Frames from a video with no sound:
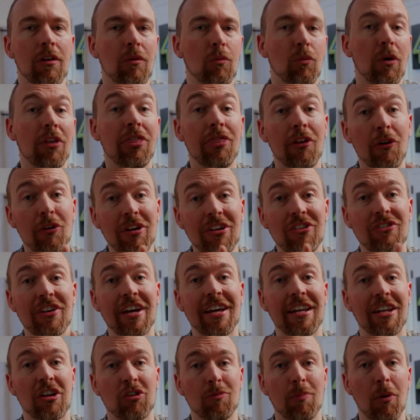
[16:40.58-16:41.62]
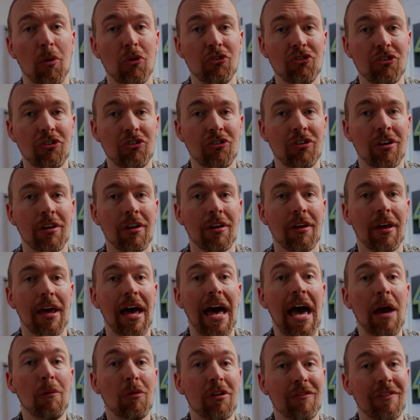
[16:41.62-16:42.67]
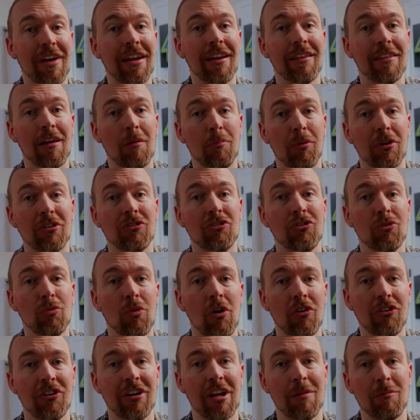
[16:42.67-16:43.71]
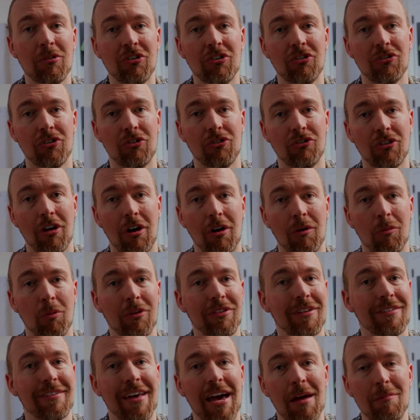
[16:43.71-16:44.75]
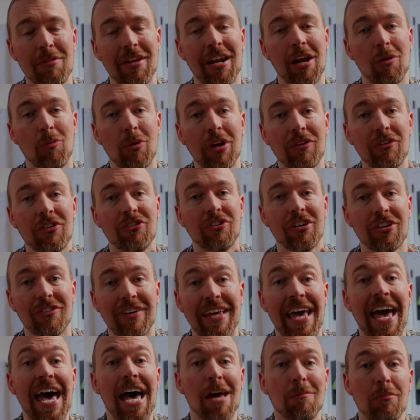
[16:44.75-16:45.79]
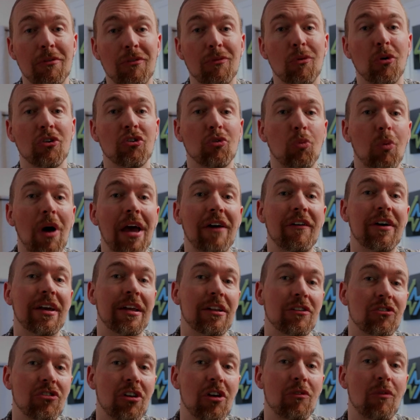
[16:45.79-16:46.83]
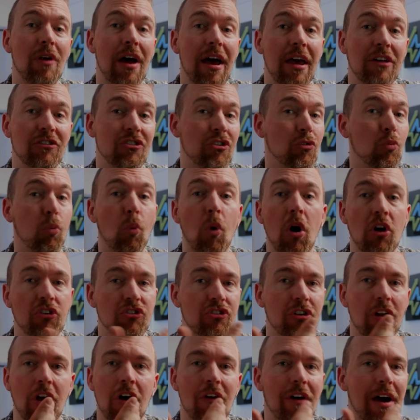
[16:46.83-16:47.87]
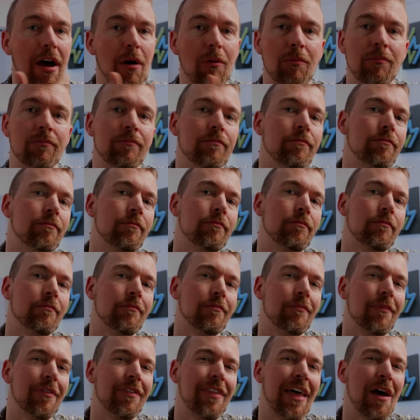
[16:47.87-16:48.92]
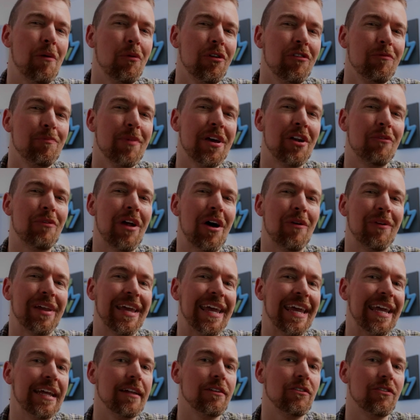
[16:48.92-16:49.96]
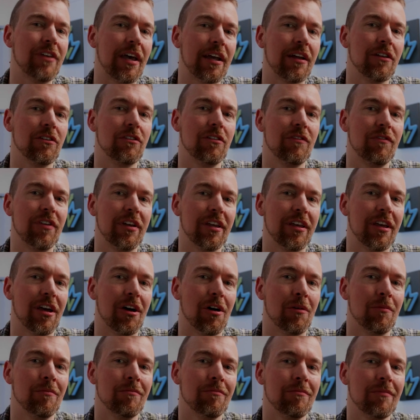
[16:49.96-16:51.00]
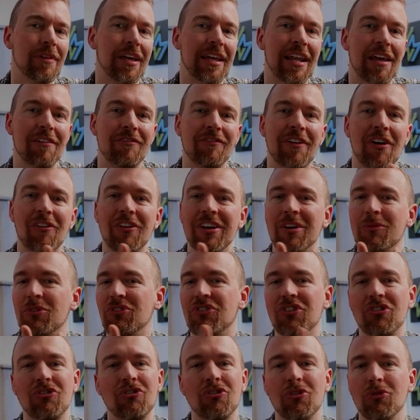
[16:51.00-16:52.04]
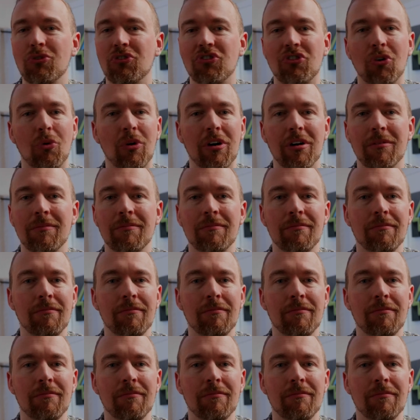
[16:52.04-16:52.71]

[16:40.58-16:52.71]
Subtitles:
With 30-second exposures, I would have ended up with 200 images or so with the time that I realistically had before twilight and sunrise just washed it all out. That would have been around 8 seconds of video, and I felt it was just too short.